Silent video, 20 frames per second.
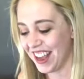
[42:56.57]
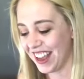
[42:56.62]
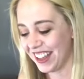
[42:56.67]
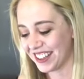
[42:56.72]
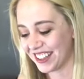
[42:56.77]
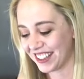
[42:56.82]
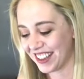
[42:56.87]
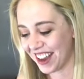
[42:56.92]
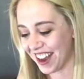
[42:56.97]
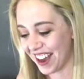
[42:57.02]

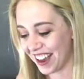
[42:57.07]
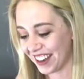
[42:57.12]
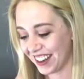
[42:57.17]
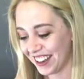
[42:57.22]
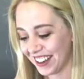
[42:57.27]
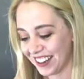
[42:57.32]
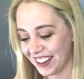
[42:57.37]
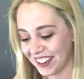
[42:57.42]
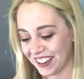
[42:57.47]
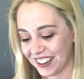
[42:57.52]
that's got
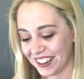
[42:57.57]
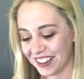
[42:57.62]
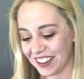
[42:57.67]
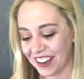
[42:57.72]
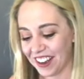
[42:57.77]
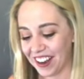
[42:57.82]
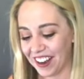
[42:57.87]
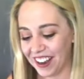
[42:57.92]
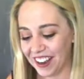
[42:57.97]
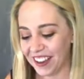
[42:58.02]

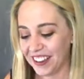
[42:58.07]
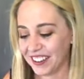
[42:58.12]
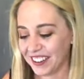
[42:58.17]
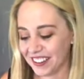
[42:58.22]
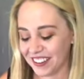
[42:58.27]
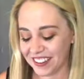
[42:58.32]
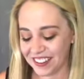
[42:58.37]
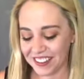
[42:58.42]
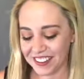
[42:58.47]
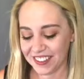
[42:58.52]
uh,
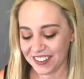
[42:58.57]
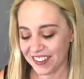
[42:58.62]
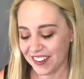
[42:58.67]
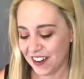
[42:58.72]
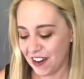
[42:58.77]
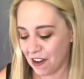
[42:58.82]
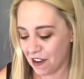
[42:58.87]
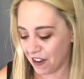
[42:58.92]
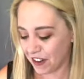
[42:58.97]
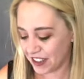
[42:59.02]

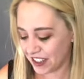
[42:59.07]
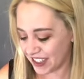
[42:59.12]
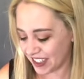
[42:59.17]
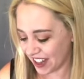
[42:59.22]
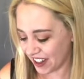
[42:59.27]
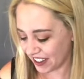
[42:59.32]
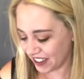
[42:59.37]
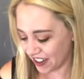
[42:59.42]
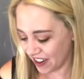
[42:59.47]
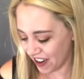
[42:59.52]
her
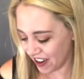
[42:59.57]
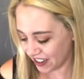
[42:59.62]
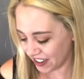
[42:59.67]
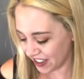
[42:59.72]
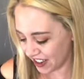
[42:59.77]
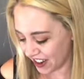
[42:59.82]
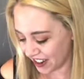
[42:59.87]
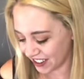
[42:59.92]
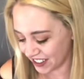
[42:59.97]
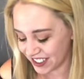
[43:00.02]
selling
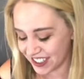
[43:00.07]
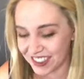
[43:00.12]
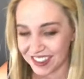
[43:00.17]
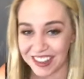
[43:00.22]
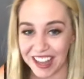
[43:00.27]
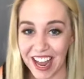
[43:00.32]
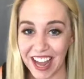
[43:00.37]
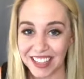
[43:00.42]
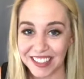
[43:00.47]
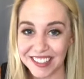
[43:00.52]
hot dogs.
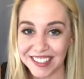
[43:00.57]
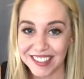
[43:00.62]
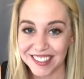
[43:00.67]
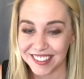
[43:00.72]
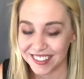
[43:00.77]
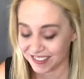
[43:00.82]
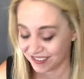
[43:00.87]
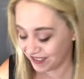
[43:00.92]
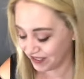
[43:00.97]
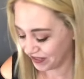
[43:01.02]

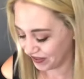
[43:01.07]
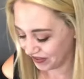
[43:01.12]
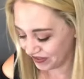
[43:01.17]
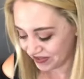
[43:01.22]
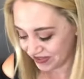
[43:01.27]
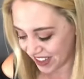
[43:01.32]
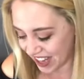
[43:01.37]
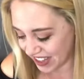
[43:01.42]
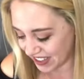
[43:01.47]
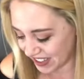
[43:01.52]
That's
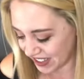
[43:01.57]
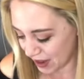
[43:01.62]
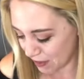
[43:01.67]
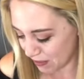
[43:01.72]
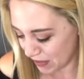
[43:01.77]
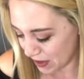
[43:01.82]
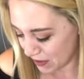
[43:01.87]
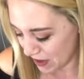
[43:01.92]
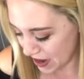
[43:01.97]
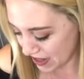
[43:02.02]
that's
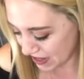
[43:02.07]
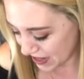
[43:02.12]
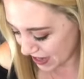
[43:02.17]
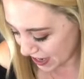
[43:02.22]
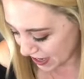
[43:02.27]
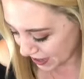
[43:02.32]
something right